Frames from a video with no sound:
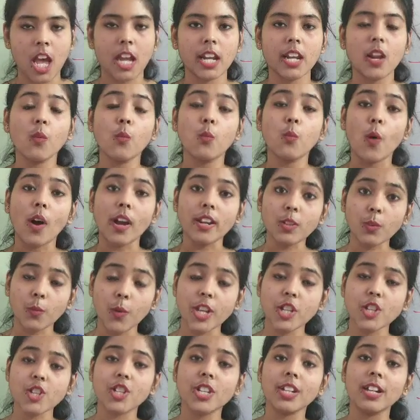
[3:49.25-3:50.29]
Now one
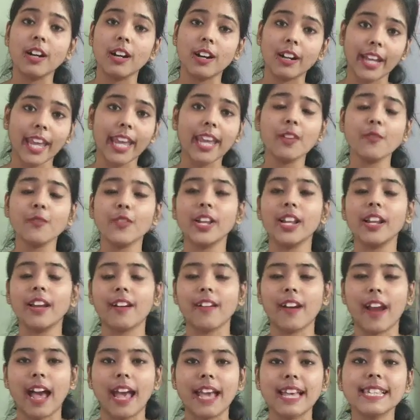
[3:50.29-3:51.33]
question again will
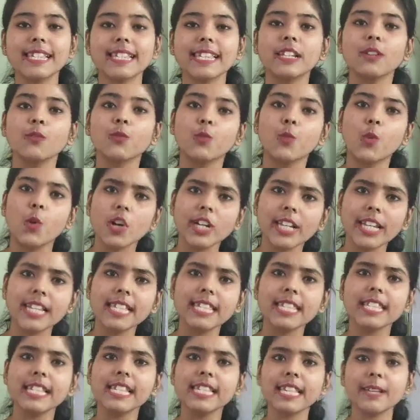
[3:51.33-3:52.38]
arise, then what
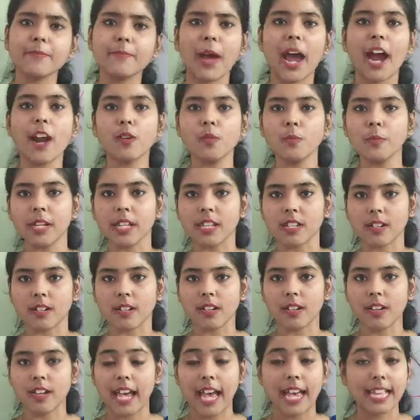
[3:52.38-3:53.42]
is this
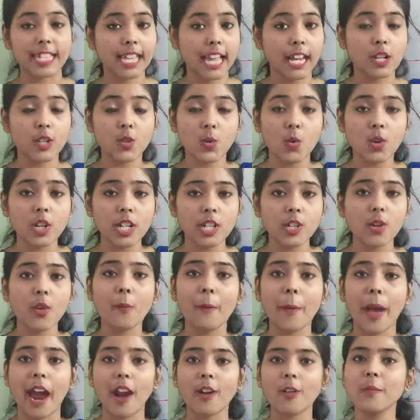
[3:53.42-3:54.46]
barometer? As I told you,
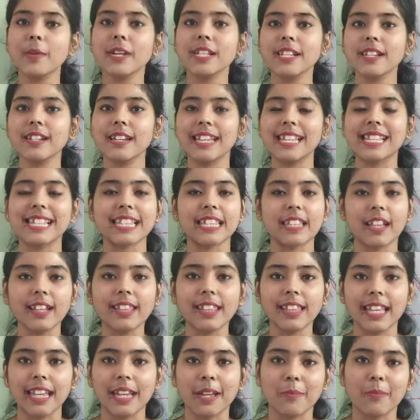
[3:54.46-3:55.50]
barometer is
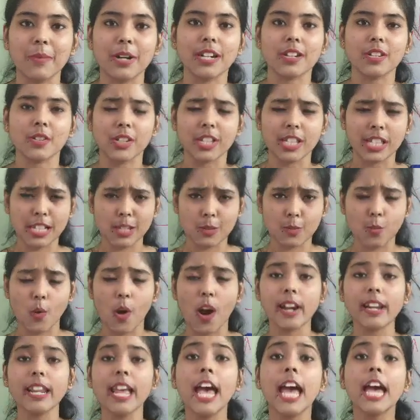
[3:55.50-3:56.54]
nothing but is is
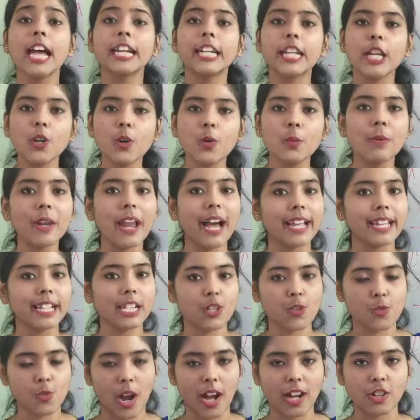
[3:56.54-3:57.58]
one tube-like
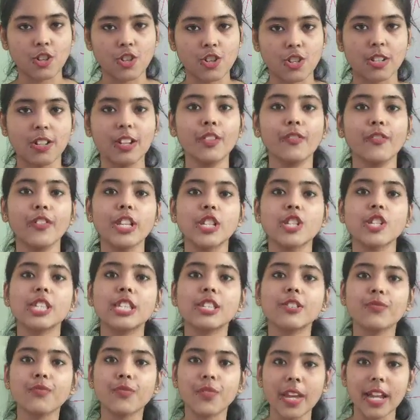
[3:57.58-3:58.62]
structure which
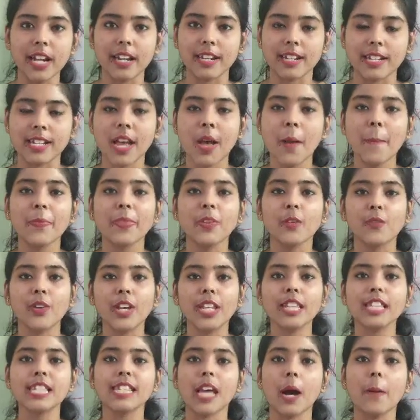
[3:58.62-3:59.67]
is filled
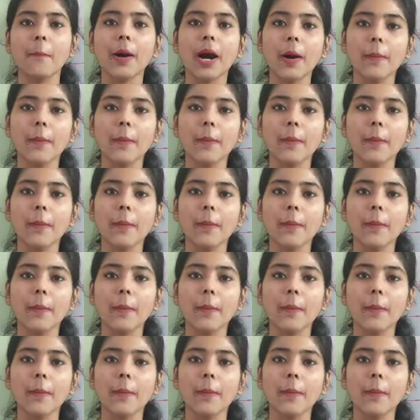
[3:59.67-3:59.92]
with some